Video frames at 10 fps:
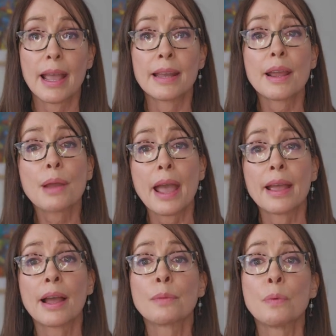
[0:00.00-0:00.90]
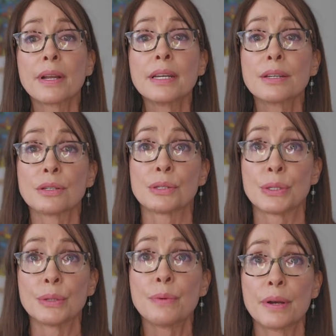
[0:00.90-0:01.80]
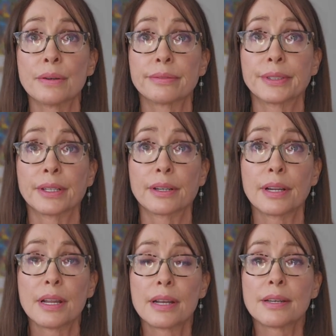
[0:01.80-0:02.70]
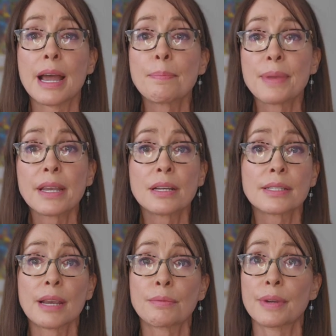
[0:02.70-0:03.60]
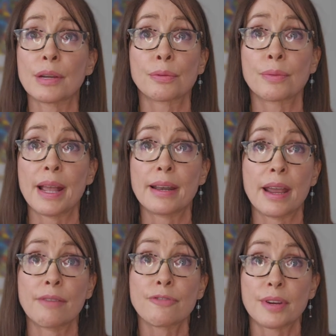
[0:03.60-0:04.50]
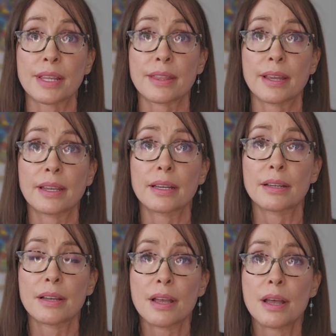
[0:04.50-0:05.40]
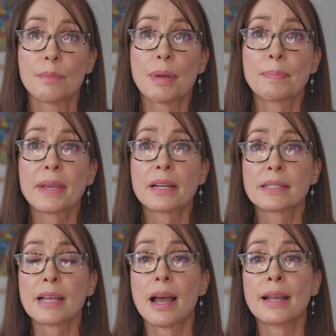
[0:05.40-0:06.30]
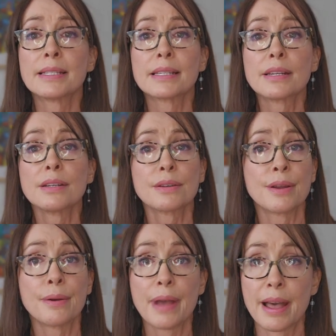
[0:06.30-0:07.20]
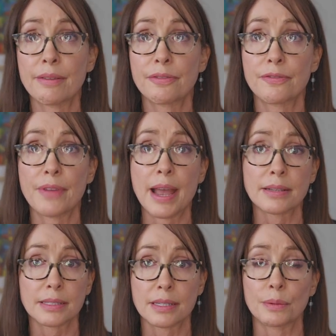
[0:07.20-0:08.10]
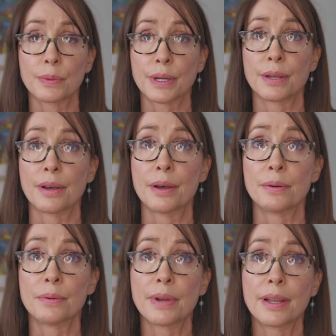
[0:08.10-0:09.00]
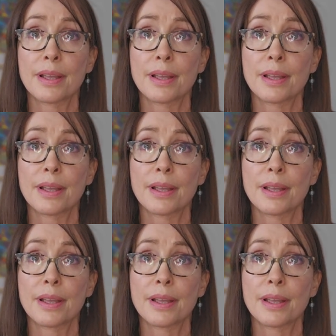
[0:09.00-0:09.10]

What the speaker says: And I wanted a do-over, not because I regret everything, but because I didn't know how fast it would go.